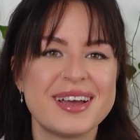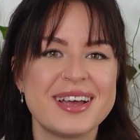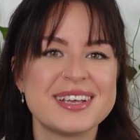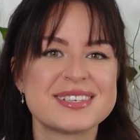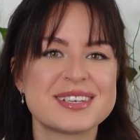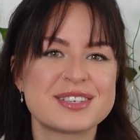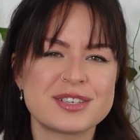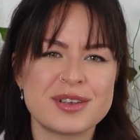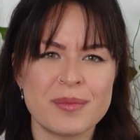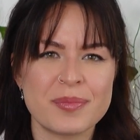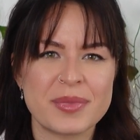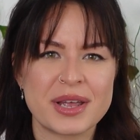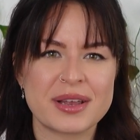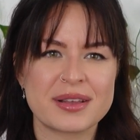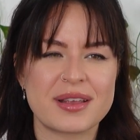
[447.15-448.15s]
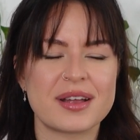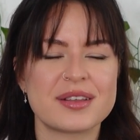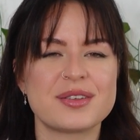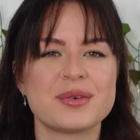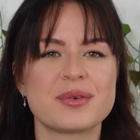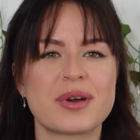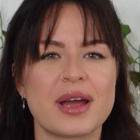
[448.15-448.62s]
Is it something
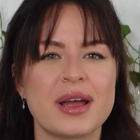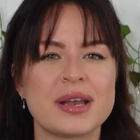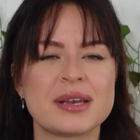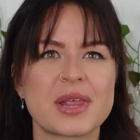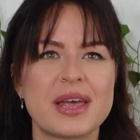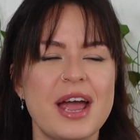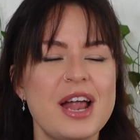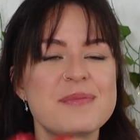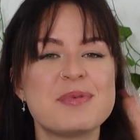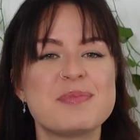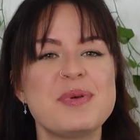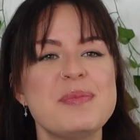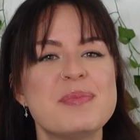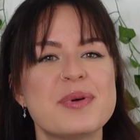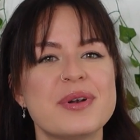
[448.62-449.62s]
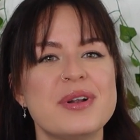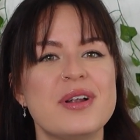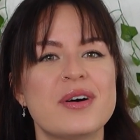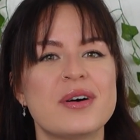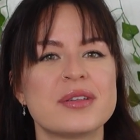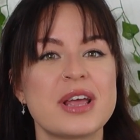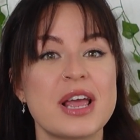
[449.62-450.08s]
that you can help people
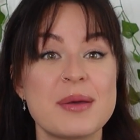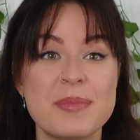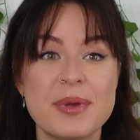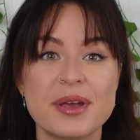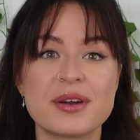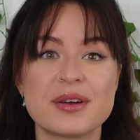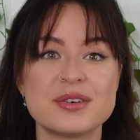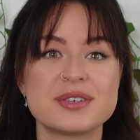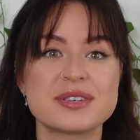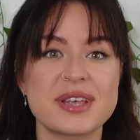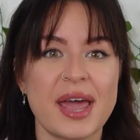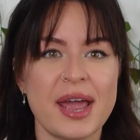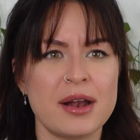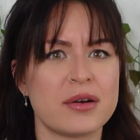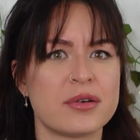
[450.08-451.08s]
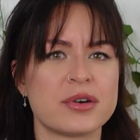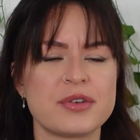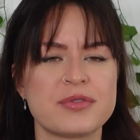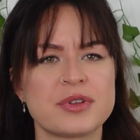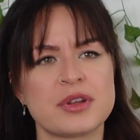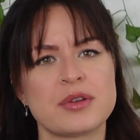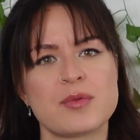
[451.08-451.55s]
on a bigger scale, or
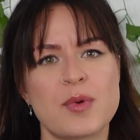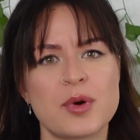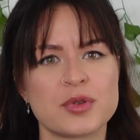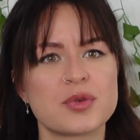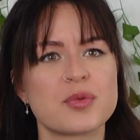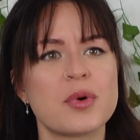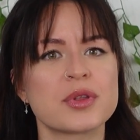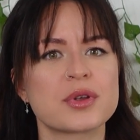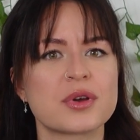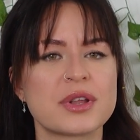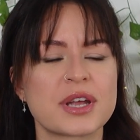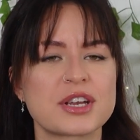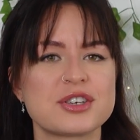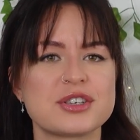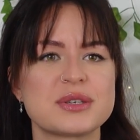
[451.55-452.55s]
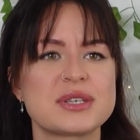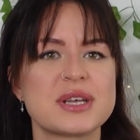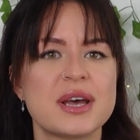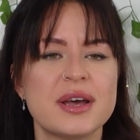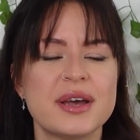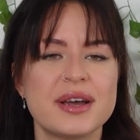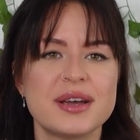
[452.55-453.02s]
even in one-to-one connections?
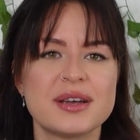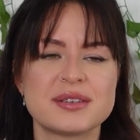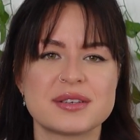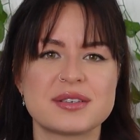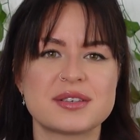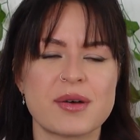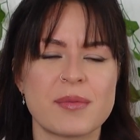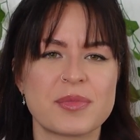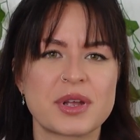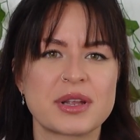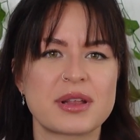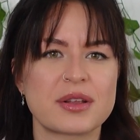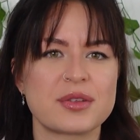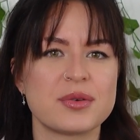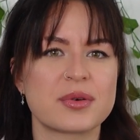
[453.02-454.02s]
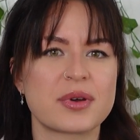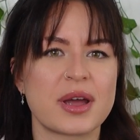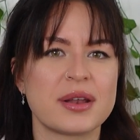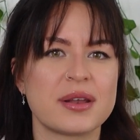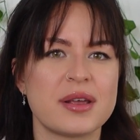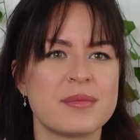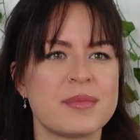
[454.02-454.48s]
Is it something that you
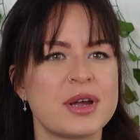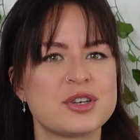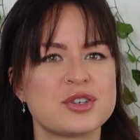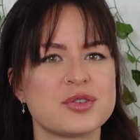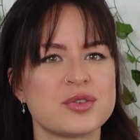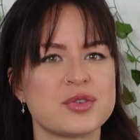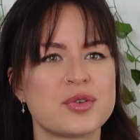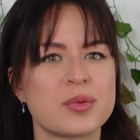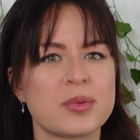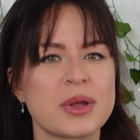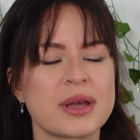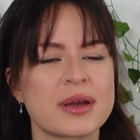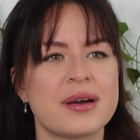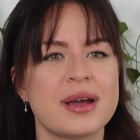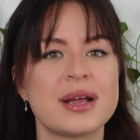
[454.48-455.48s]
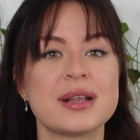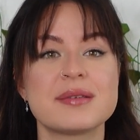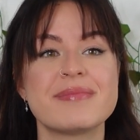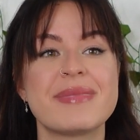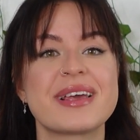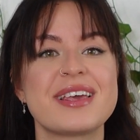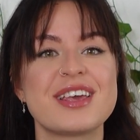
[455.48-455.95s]
can imagine doing and
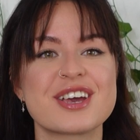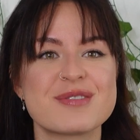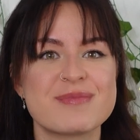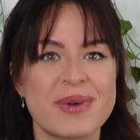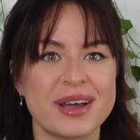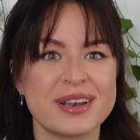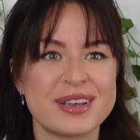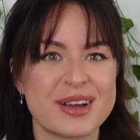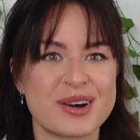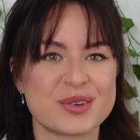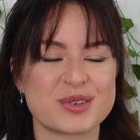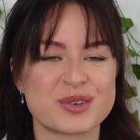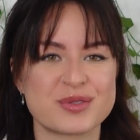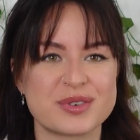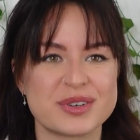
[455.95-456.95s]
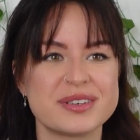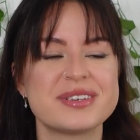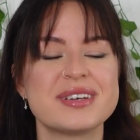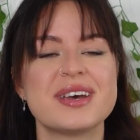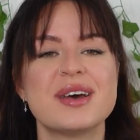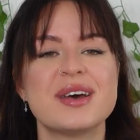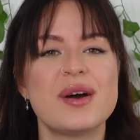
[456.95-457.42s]
making money out of
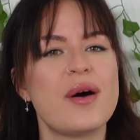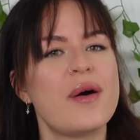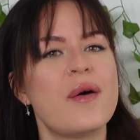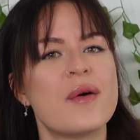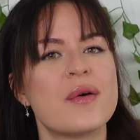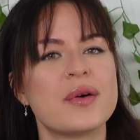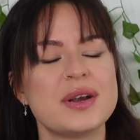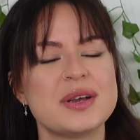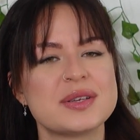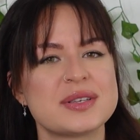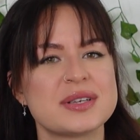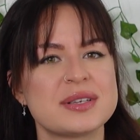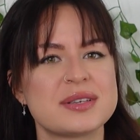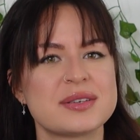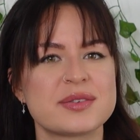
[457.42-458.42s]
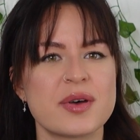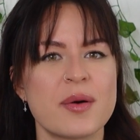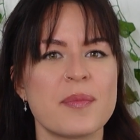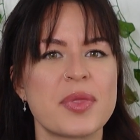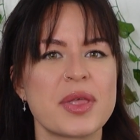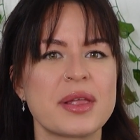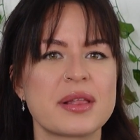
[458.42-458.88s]
it? Or is it
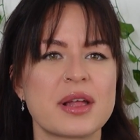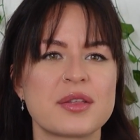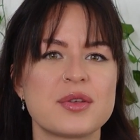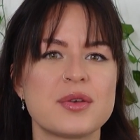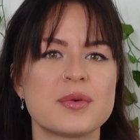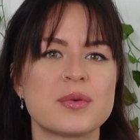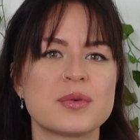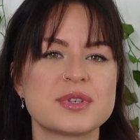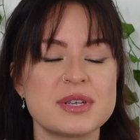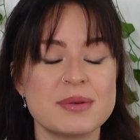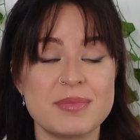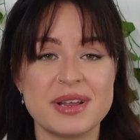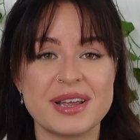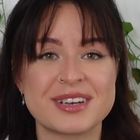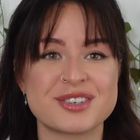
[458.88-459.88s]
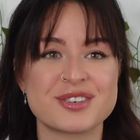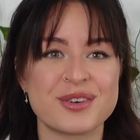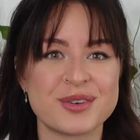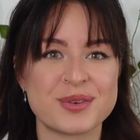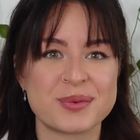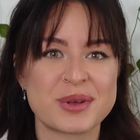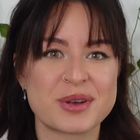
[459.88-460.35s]
something that you simply
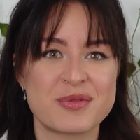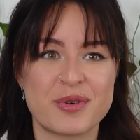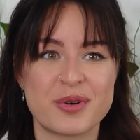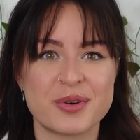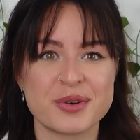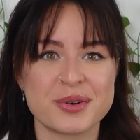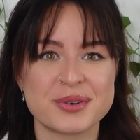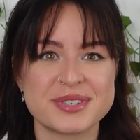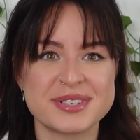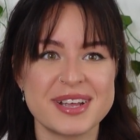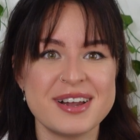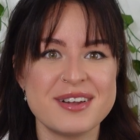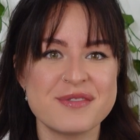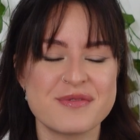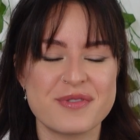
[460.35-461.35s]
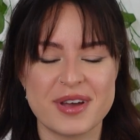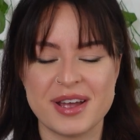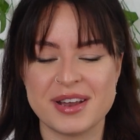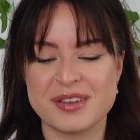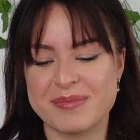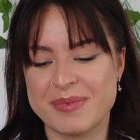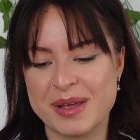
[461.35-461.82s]
enjoy doing for yourself
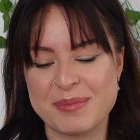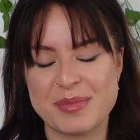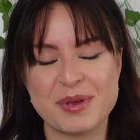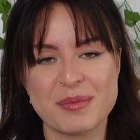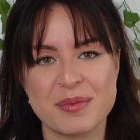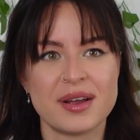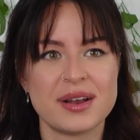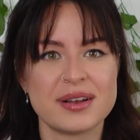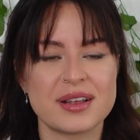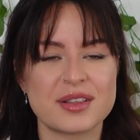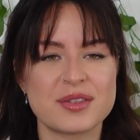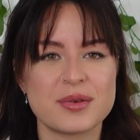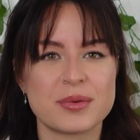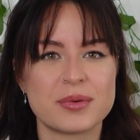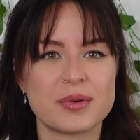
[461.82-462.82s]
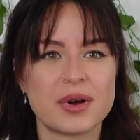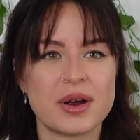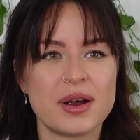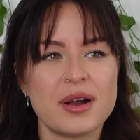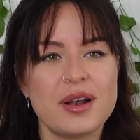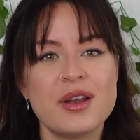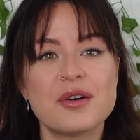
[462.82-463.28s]
and maybe that you
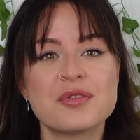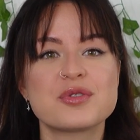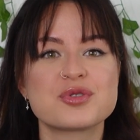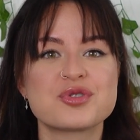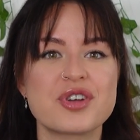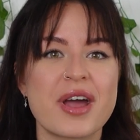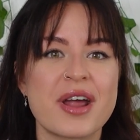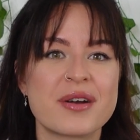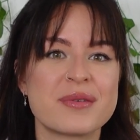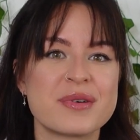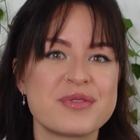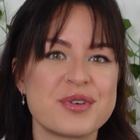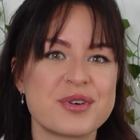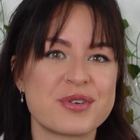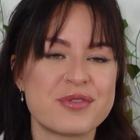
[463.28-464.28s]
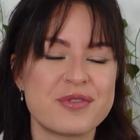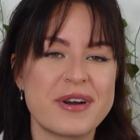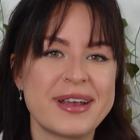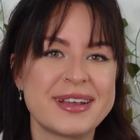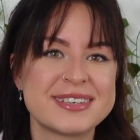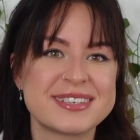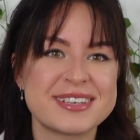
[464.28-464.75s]
love to share with your
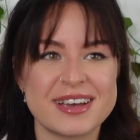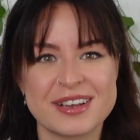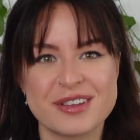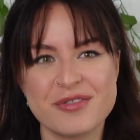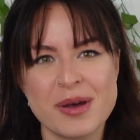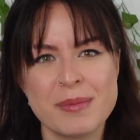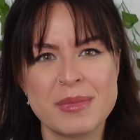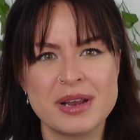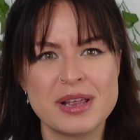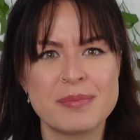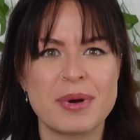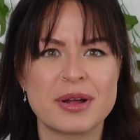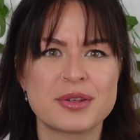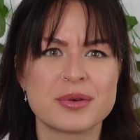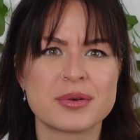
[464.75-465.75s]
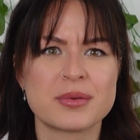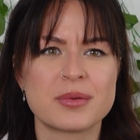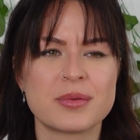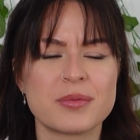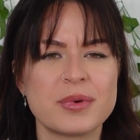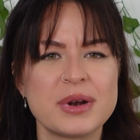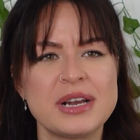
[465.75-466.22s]
friends and family, but
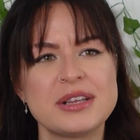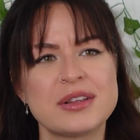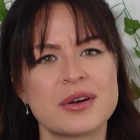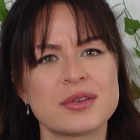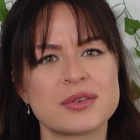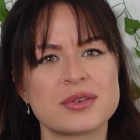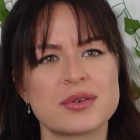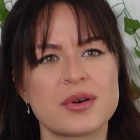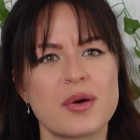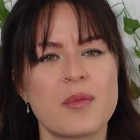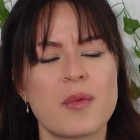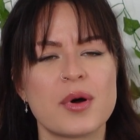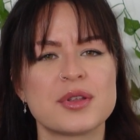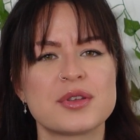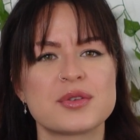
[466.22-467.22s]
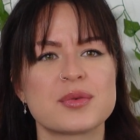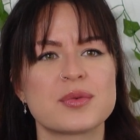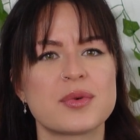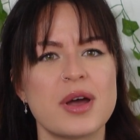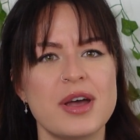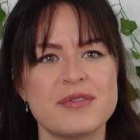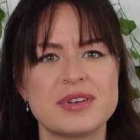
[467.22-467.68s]
you really don't want
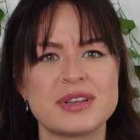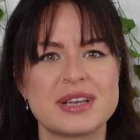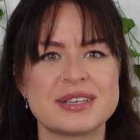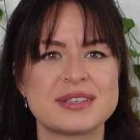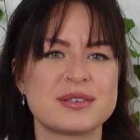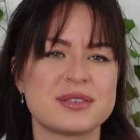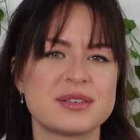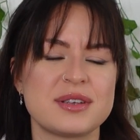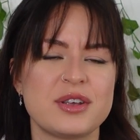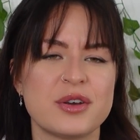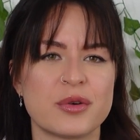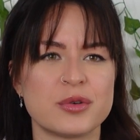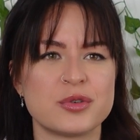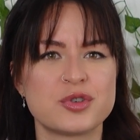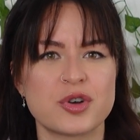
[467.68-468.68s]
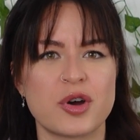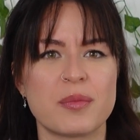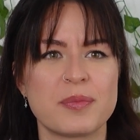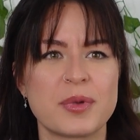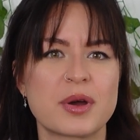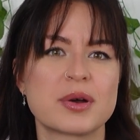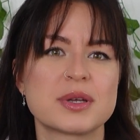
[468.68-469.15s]
to have it as your
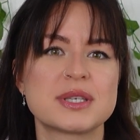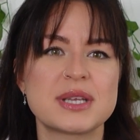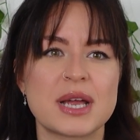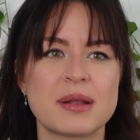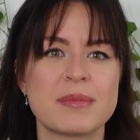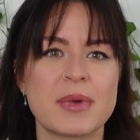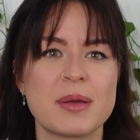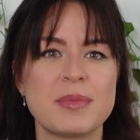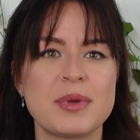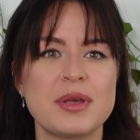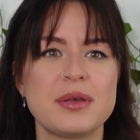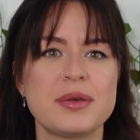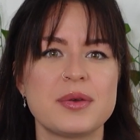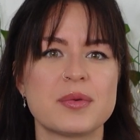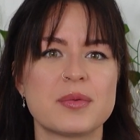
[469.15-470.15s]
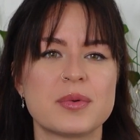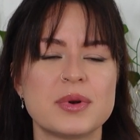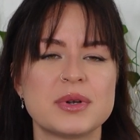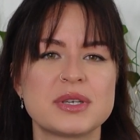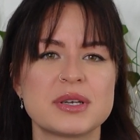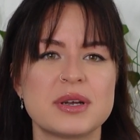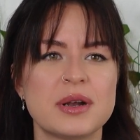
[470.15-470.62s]
job, because then maybe you
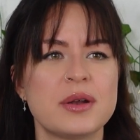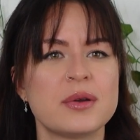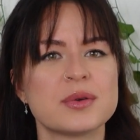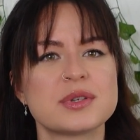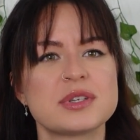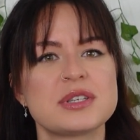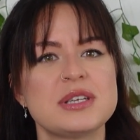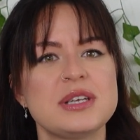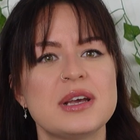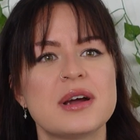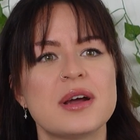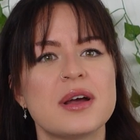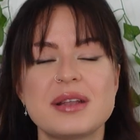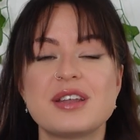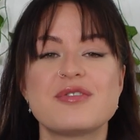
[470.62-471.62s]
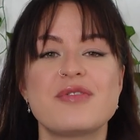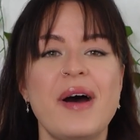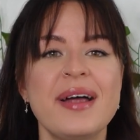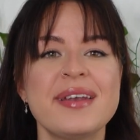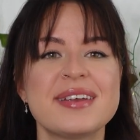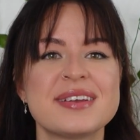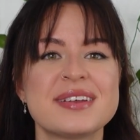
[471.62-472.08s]
would lose the
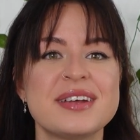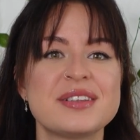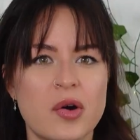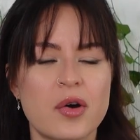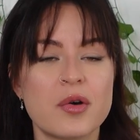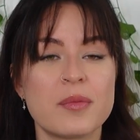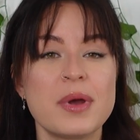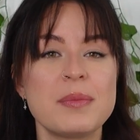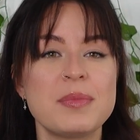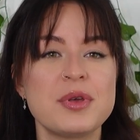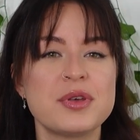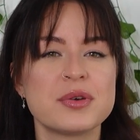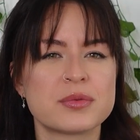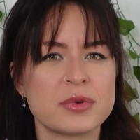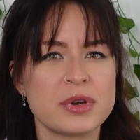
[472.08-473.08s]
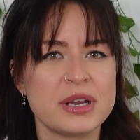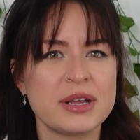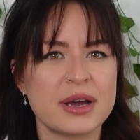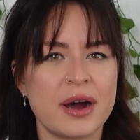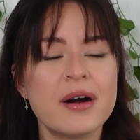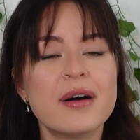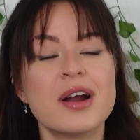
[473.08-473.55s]
fun in it? Or maybe you really
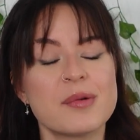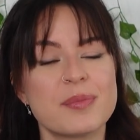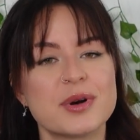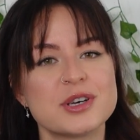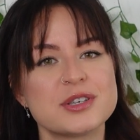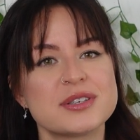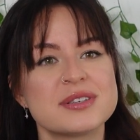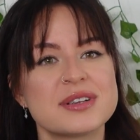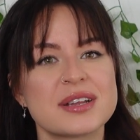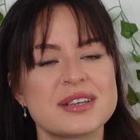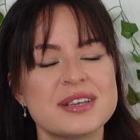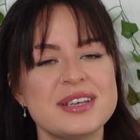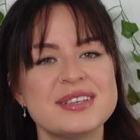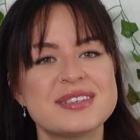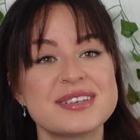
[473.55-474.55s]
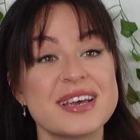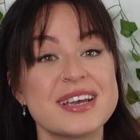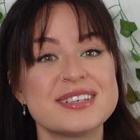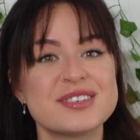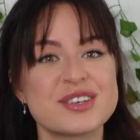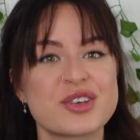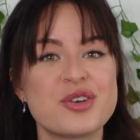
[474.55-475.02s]
are a person that needs a
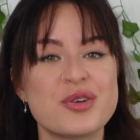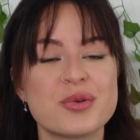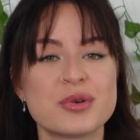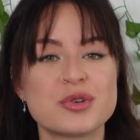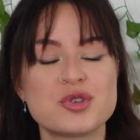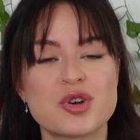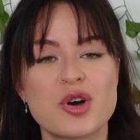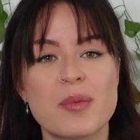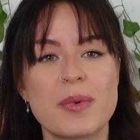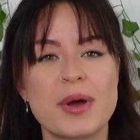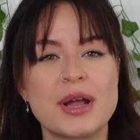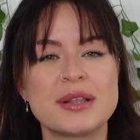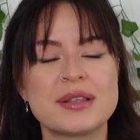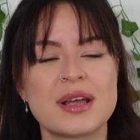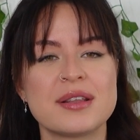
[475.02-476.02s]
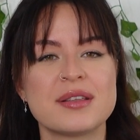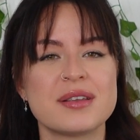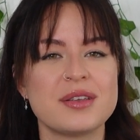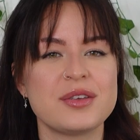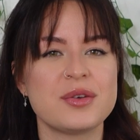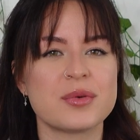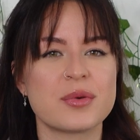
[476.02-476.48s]
secure job and then
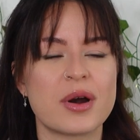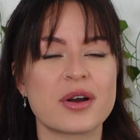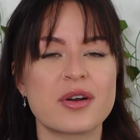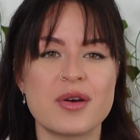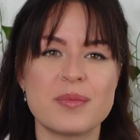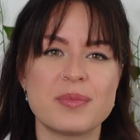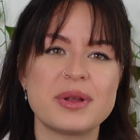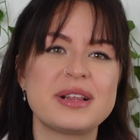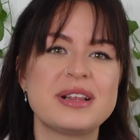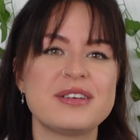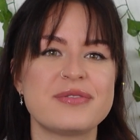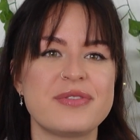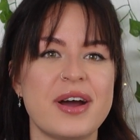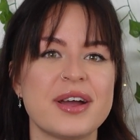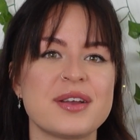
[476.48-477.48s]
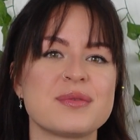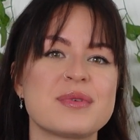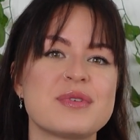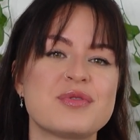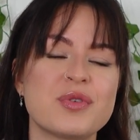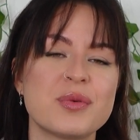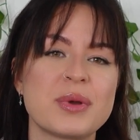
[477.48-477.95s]
you are completely fine
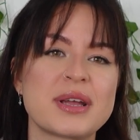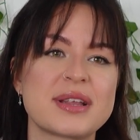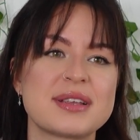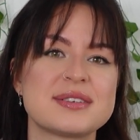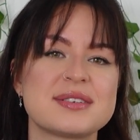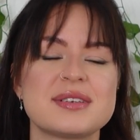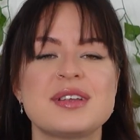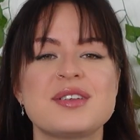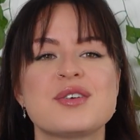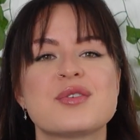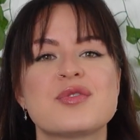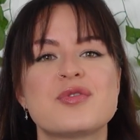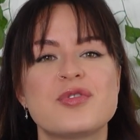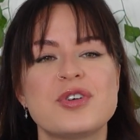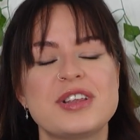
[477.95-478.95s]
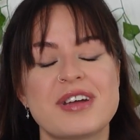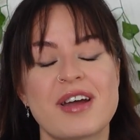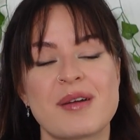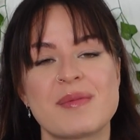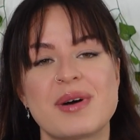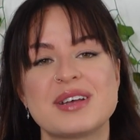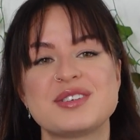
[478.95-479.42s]
with doing this in your free
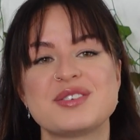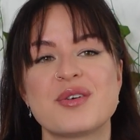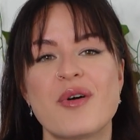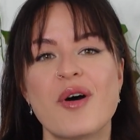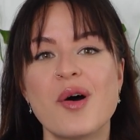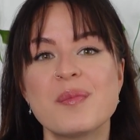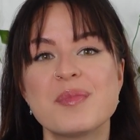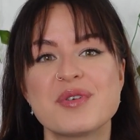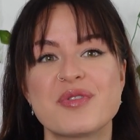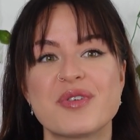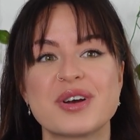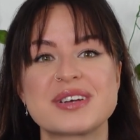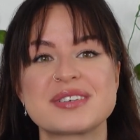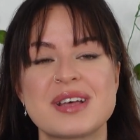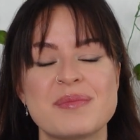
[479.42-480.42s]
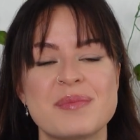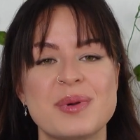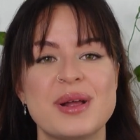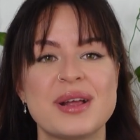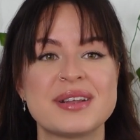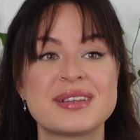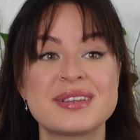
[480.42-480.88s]
time as your hobby, for example,
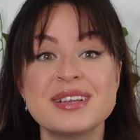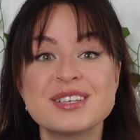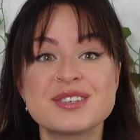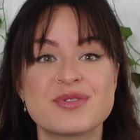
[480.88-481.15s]
and this